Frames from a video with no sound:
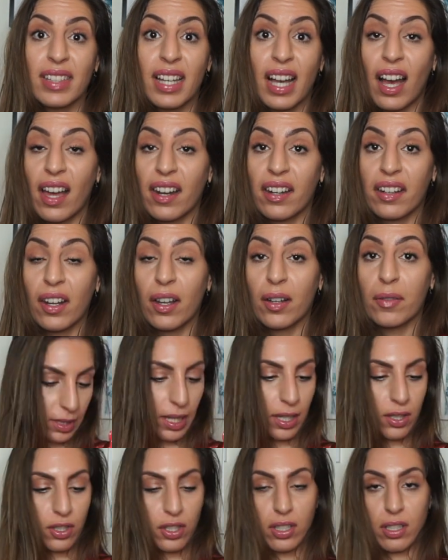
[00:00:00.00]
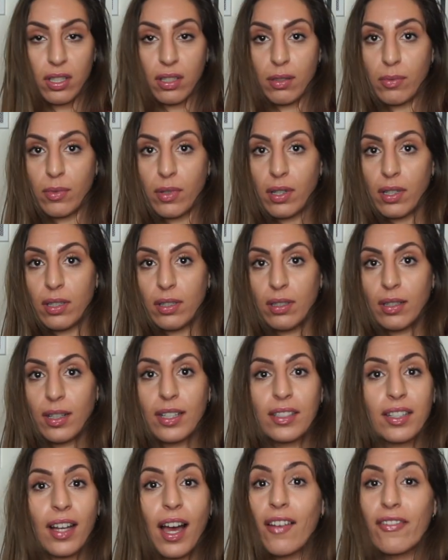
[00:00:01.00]
I don't know, attach it to your bra.
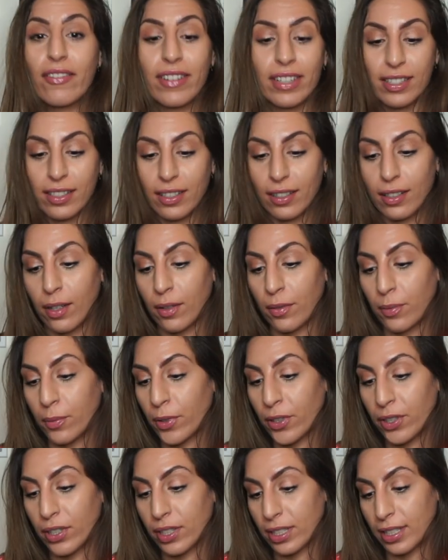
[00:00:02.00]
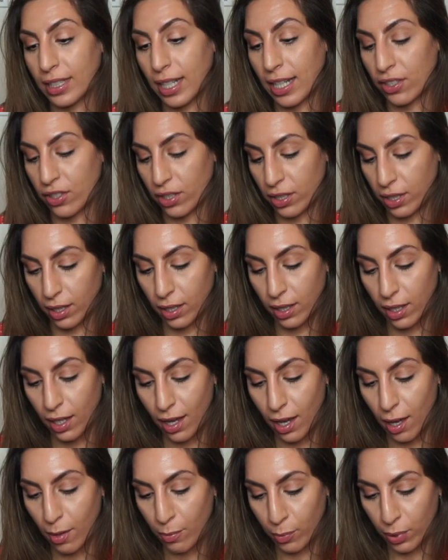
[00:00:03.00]
I really don't know what you could attach it to,
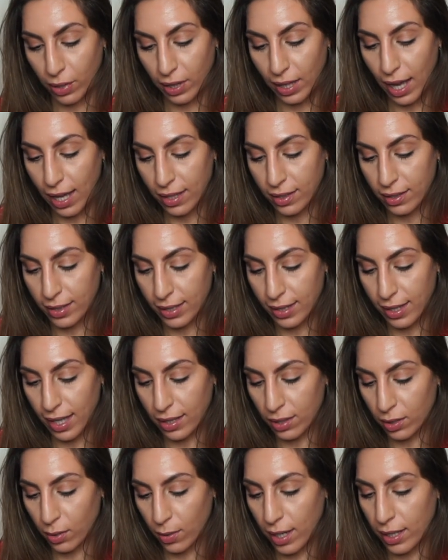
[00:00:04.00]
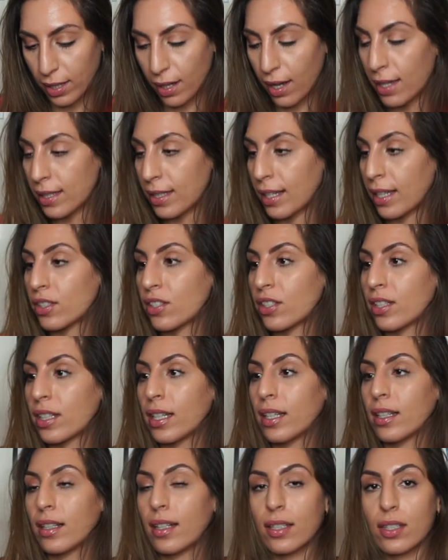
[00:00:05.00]
but that's quite nice
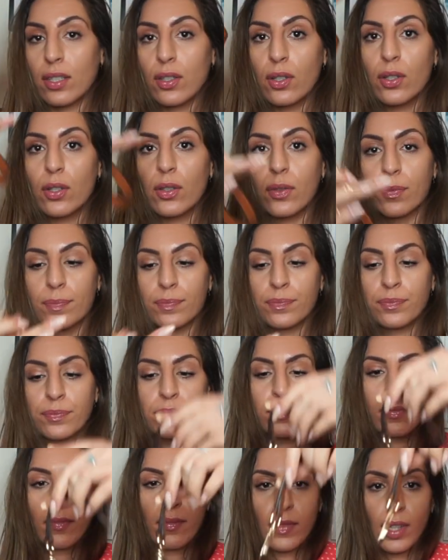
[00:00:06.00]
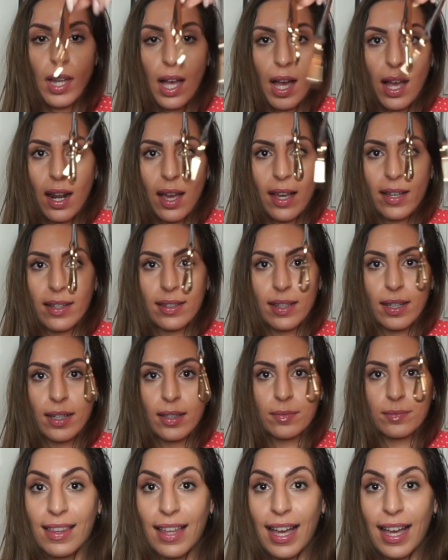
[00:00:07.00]
actually. That's cool. I like that.